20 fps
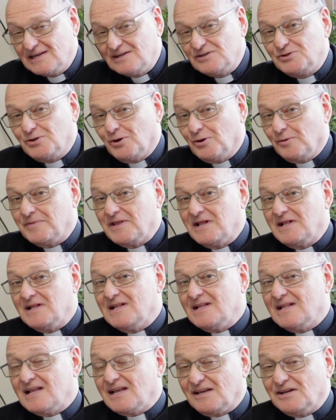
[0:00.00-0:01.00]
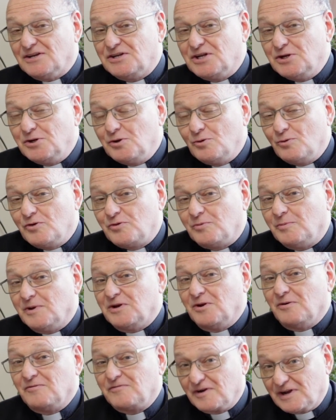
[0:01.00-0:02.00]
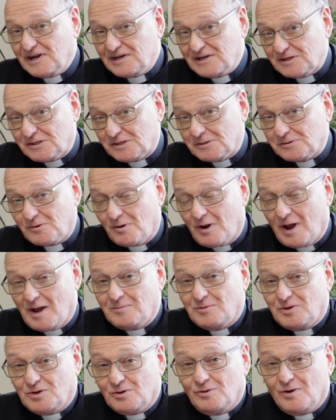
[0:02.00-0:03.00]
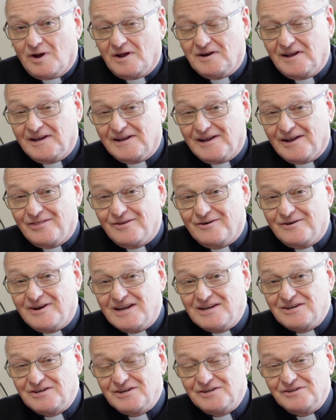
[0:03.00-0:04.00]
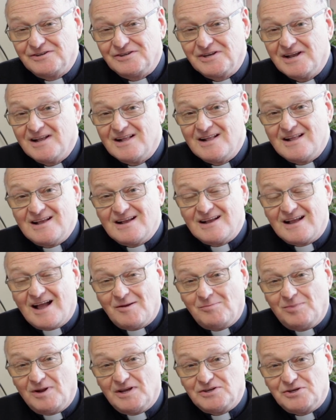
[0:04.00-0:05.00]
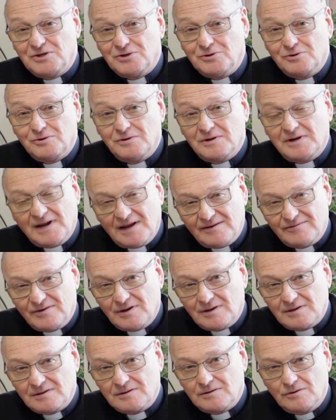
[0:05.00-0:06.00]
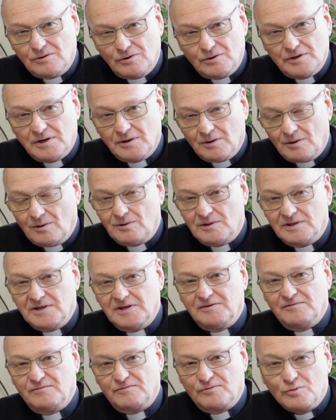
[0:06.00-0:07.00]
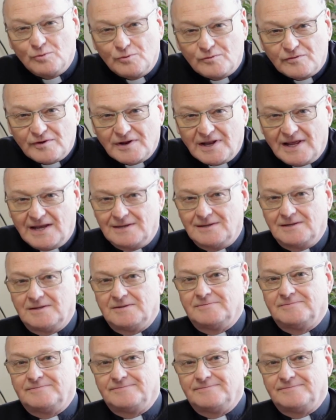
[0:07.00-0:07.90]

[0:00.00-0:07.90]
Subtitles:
So continue with me. Don't forget to subscribe to Unlike Other Nations. God bless you, and have a good and holy and fruitful Lent.